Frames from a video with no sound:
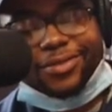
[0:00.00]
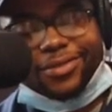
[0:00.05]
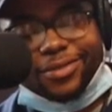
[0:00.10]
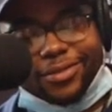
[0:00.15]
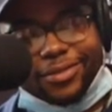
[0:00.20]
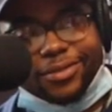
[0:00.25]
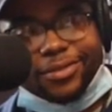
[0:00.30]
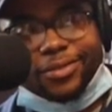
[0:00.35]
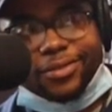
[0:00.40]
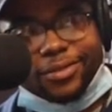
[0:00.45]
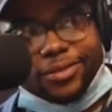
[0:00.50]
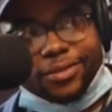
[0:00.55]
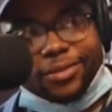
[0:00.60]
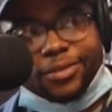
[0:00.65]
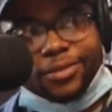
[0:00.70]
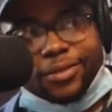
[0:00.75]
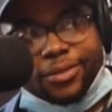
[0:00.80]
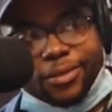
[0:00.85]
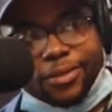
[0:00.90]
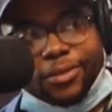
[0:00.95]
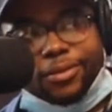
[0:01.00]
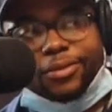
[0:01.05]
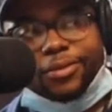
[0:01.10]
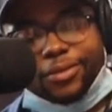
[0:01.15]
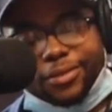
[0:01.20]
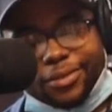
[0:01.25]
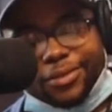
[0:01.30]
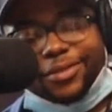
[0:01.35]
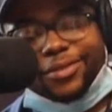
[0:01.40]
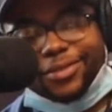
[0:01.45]

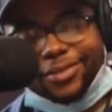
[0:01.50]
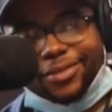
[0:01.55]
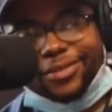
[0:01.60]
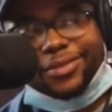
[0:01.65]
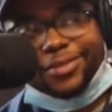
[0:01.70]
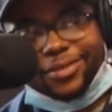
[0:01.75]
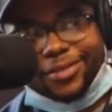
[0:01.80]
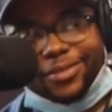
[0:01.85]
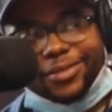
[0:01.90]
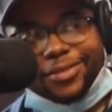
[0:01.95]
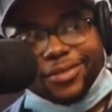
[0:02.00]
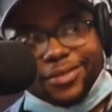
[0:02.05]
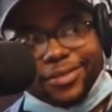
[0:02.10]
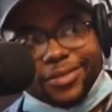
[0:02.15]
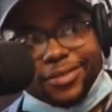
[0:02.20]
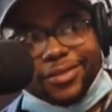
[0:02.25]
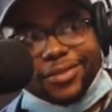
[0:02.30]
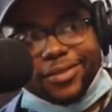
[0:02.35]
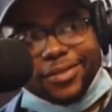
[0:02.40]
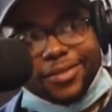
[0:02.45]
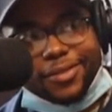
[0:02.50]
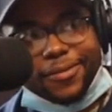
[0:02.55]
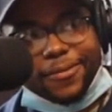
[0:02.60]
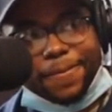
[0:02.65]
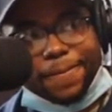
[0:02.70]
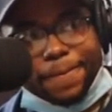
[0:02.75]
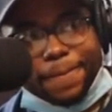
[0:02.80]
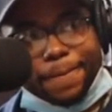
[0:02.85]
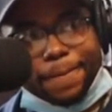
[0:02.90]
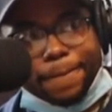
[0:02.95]

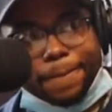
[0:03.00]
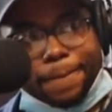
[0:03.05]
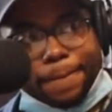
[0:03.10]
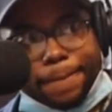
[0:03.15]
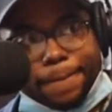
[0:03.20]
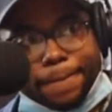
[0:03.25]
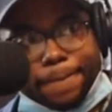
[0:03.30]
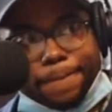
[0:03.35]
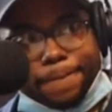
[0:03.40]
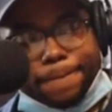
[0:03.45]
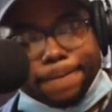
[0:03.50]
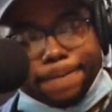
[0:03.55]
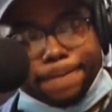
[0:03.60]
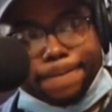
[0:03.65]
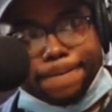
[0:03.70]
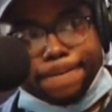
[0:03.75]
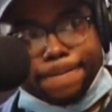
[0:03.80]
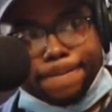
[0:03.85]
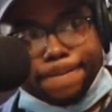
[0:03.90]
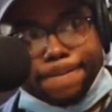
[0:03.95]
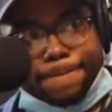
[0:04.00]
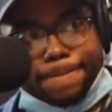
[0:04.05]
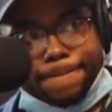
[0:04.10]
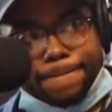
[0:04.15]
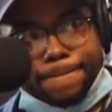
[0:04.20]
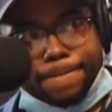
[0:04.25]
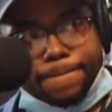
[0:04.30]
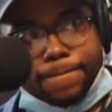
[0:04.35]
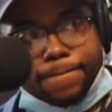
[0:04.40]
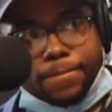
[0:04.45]

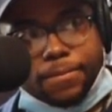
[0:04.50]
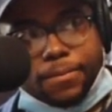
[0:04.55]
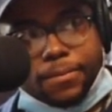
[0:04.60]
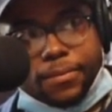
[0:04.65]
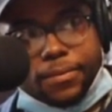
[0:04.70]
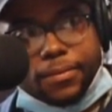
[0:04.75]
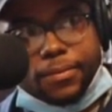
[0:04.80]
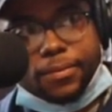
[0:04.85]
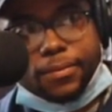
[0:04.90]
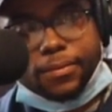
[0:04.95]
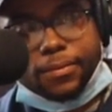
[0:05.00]
(silent)